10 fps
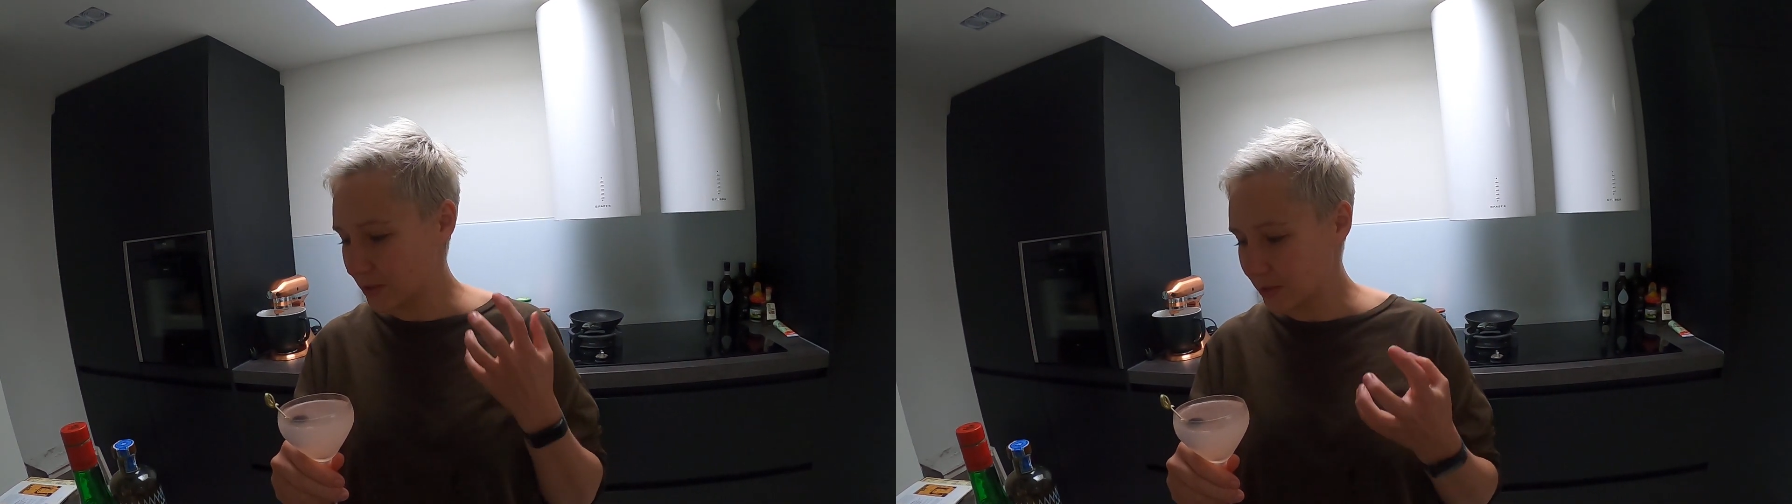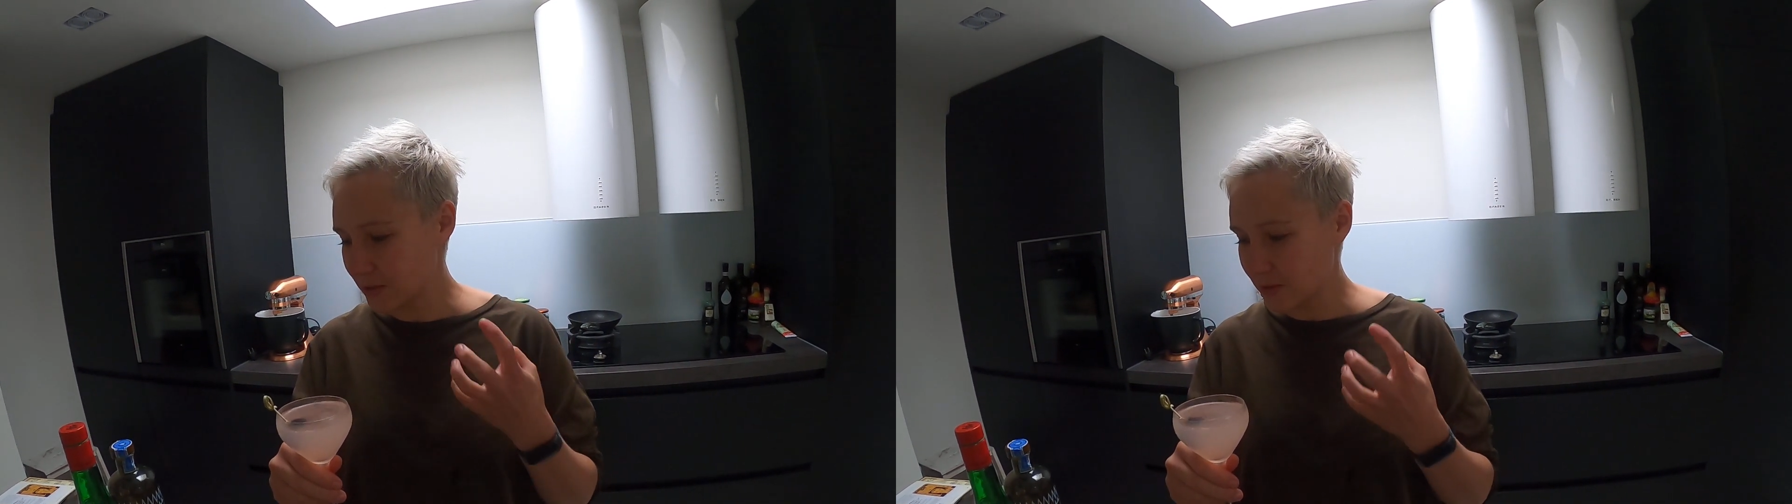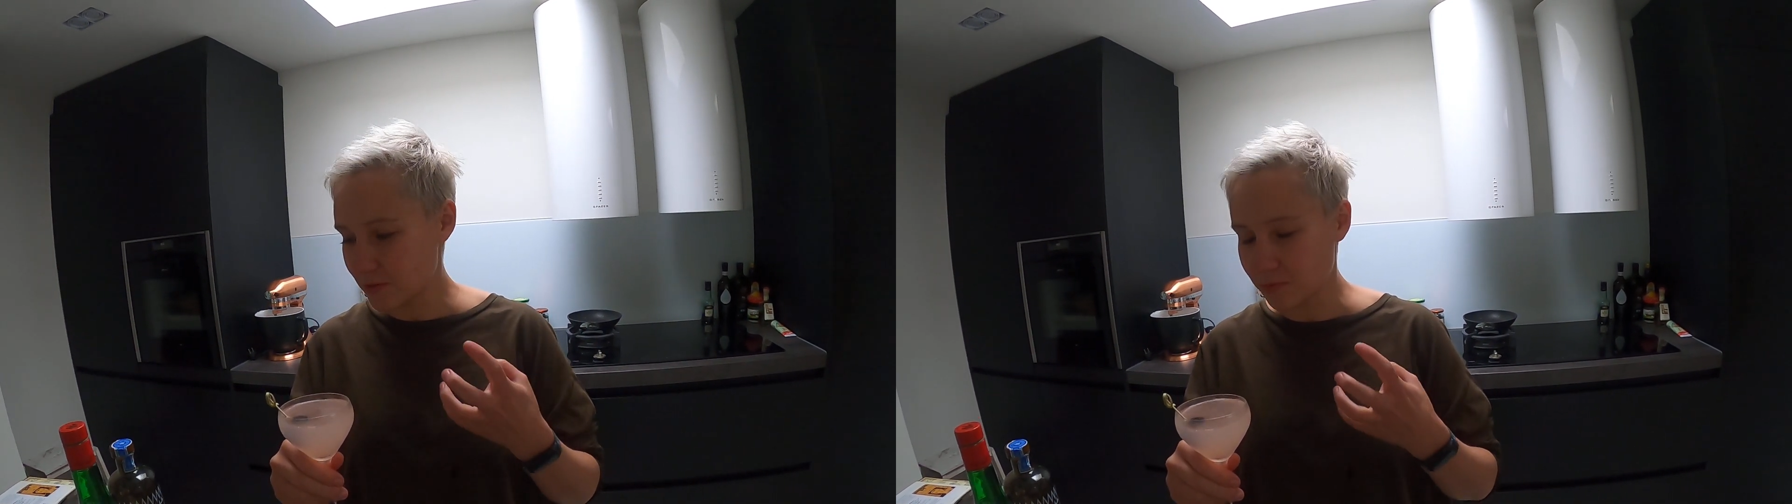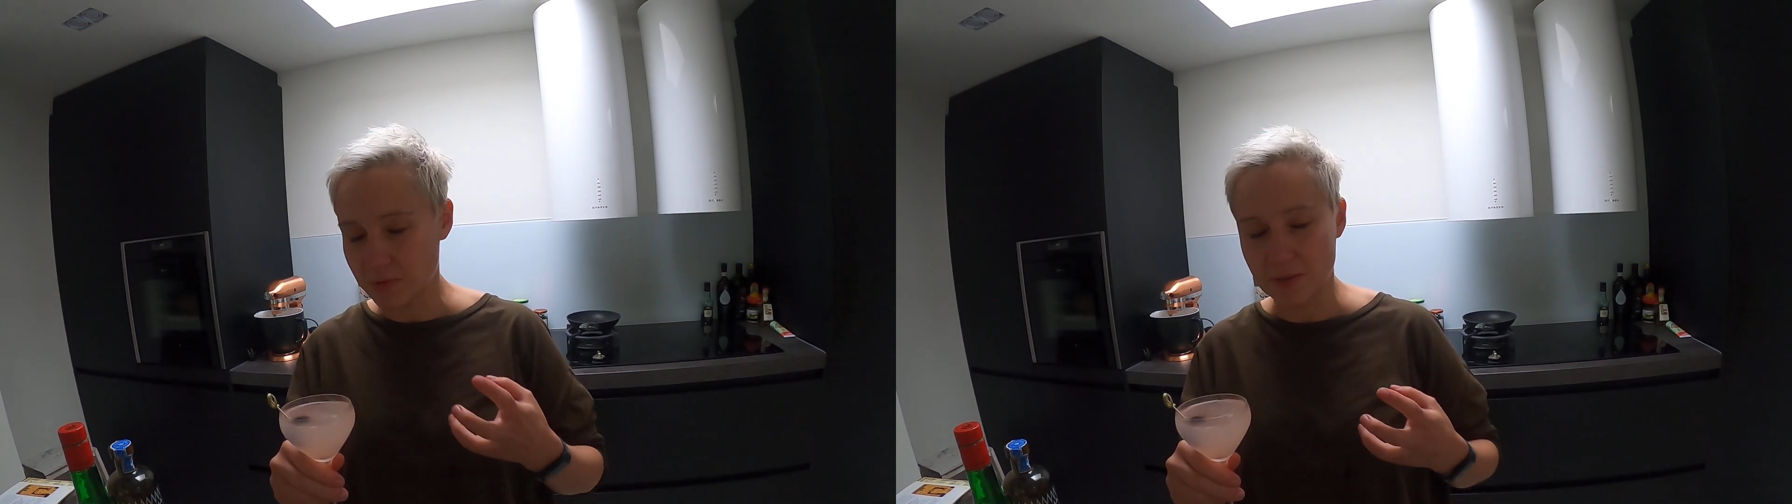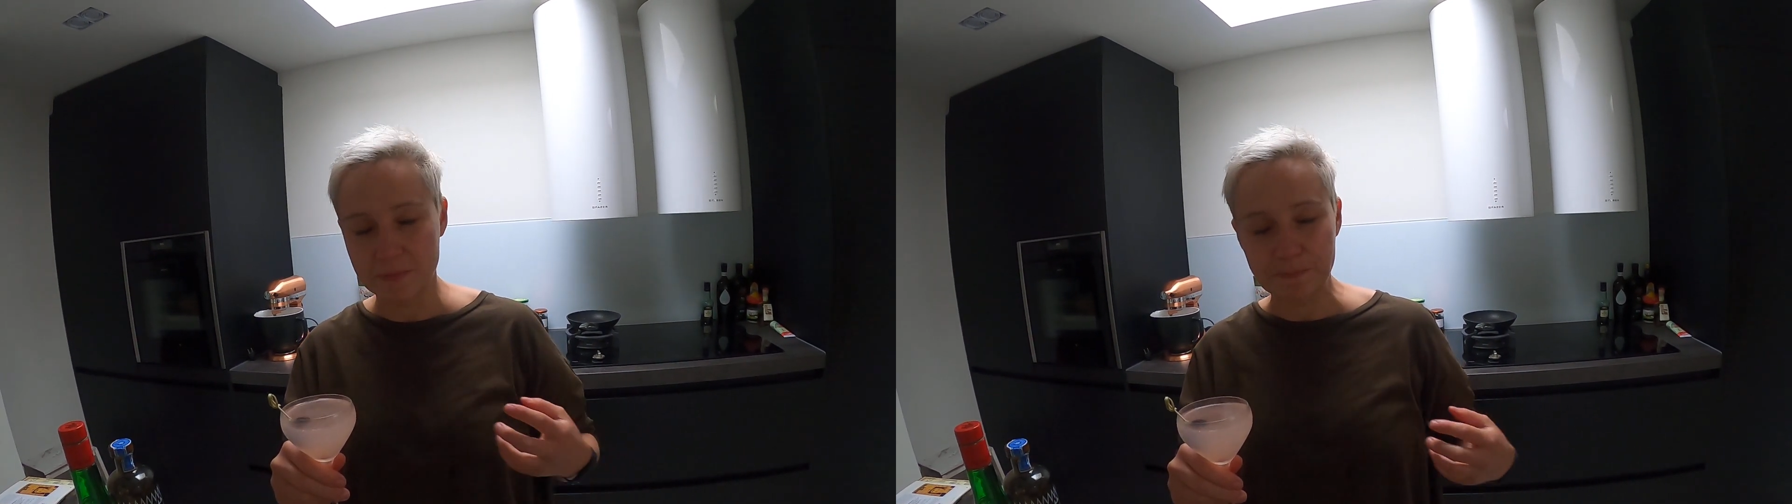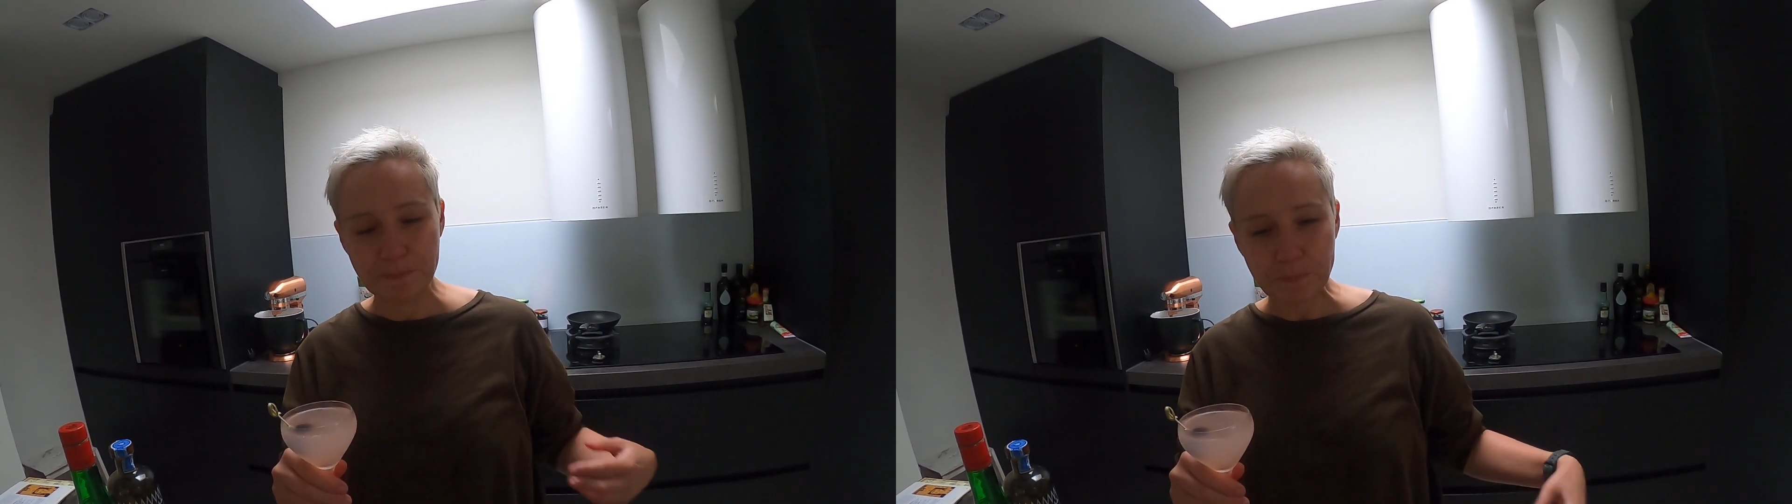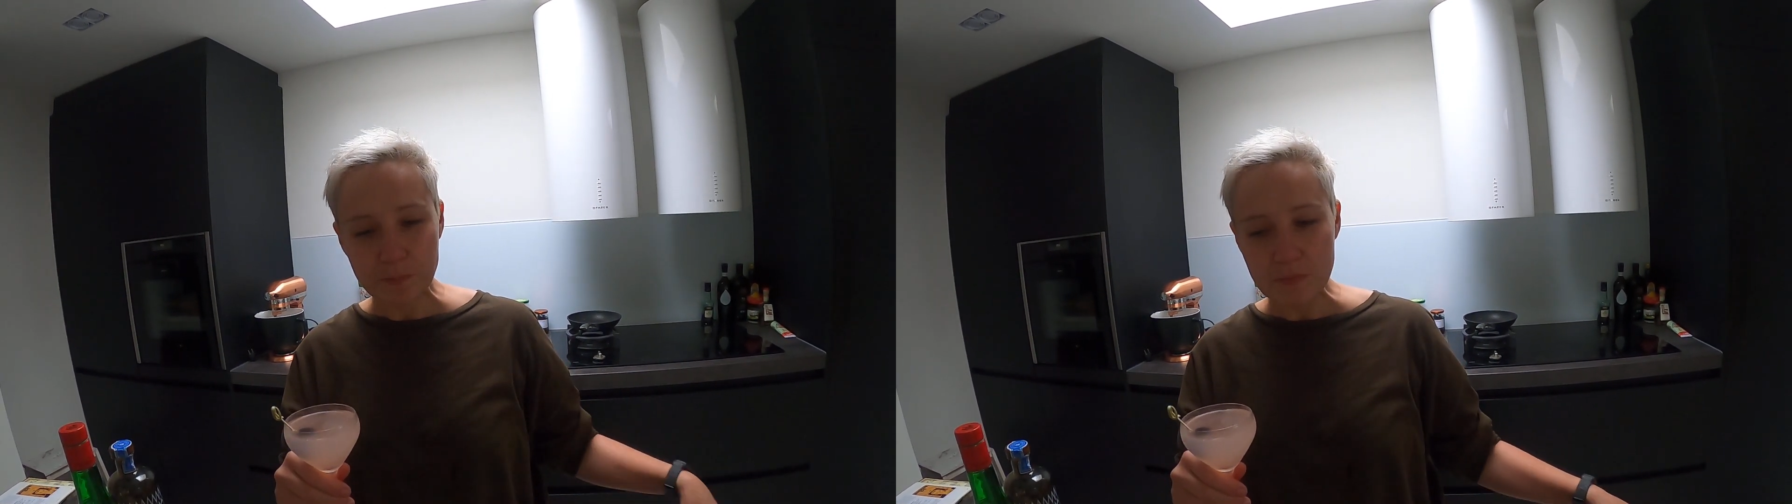tartness of the